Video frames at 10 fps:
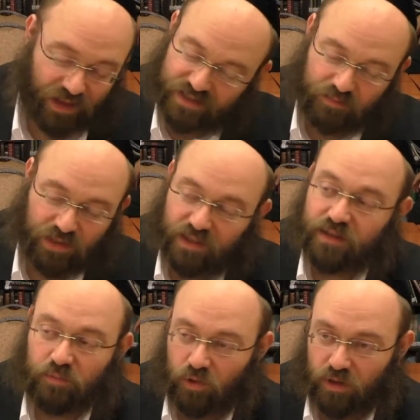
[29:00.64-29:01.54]
it has to be a little
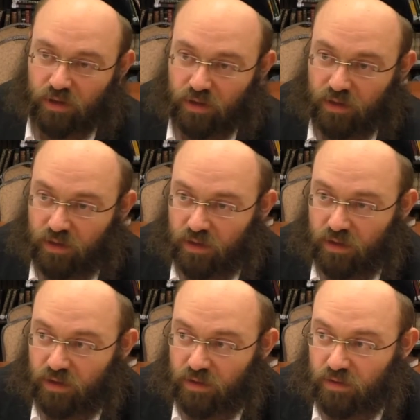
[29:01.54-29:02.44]
more. So no,
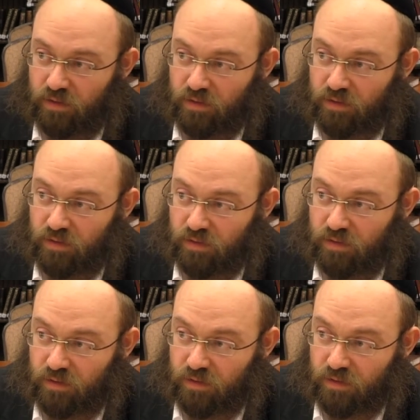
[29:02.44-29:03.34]
so would be a
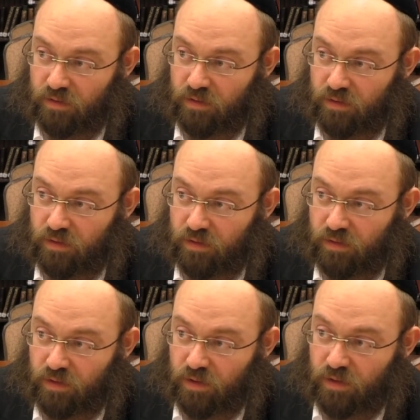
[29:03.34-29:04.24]
problem only on
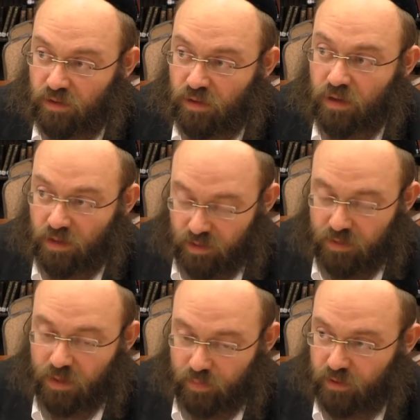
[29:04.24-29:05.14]
on Yom Kippur. On Yom
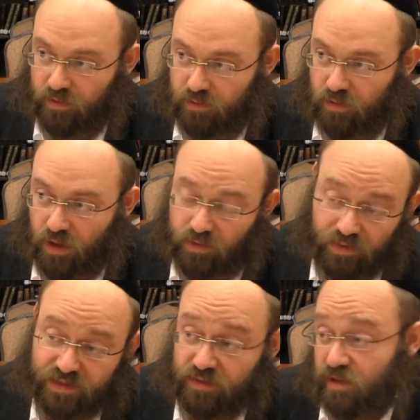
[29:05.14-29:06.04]
Kippur. Oh, the rest of the year. Oh, the
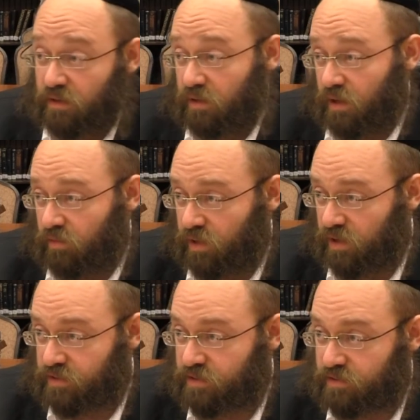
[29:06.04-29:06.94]
rest of the year, yeah. Who
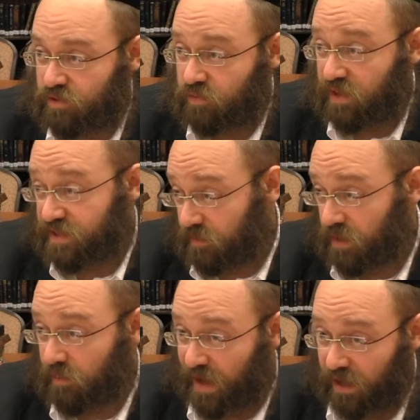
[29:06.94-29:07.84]
cares? Just want to say, but
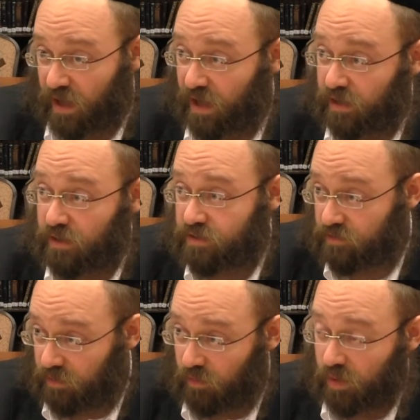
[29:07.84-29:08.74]
the Ma'achai,
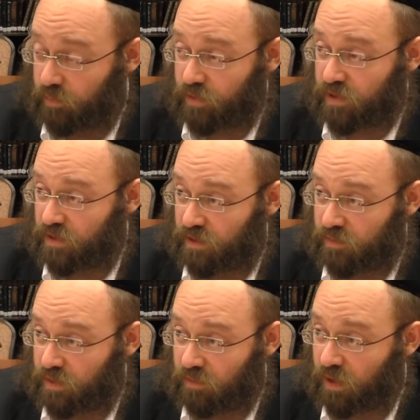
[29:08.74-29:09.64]
so we want to put in a little
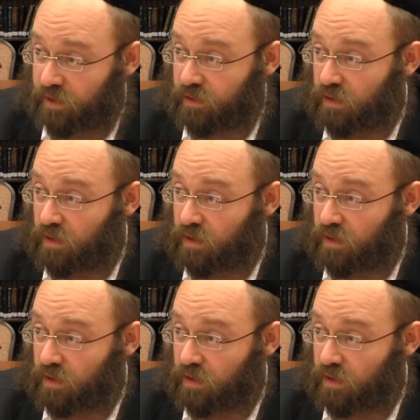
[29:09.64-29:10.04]
bit of wine.